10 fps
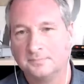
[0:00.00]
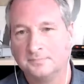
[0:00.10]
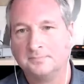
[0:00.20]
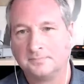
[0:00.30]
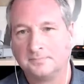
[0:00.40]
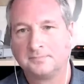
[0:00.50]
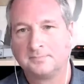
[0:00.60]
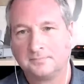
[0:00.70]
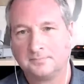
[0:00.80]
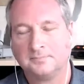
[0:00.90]

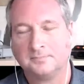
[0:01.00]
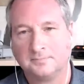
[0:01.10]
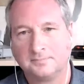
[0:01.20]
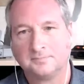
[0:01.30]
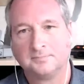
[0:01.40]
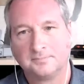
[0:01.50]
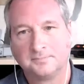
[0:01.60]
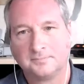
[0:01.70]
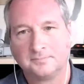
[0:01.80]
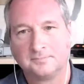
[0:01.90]

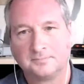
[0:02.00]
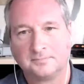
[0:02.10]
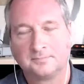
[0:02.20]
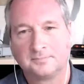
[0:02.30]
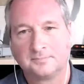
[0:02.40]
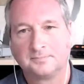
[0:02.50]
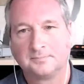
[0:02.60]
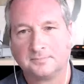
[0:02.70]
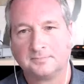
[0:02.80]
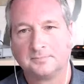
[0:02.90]

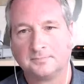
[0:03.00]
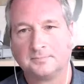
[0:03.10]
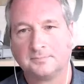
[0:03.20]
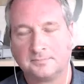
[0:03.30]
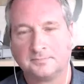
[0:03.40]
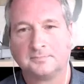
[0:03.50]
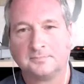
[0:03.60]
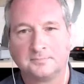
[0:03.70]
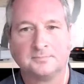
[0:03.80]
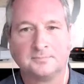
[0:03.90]

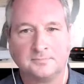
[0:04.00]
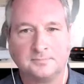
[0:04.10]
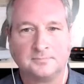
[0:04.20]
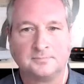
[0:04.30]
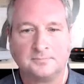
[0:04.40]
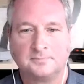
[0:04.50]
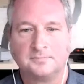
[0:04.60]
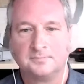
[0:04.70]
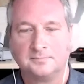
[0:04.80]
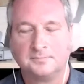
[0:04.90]

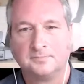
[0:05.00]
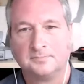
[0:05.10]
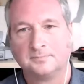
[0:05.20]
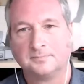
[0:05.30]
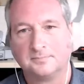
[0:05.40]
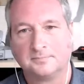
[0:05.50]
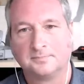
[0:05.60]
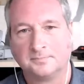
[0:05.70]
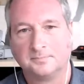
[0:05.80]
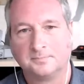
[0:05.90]

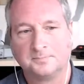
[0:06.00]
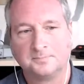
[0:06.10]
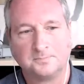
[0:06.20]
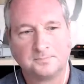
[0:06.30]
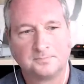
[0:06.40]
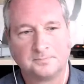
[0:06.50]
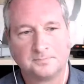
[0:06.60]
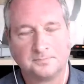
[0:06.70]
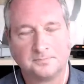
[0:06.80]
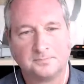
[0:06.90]

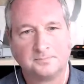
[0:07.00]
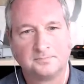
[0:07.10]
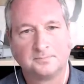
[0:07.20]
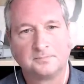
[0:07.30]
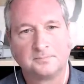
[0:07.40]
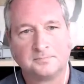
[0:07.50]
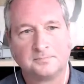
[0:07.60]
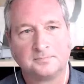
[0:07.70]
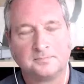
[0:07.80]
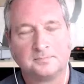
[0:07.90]
(not speaking)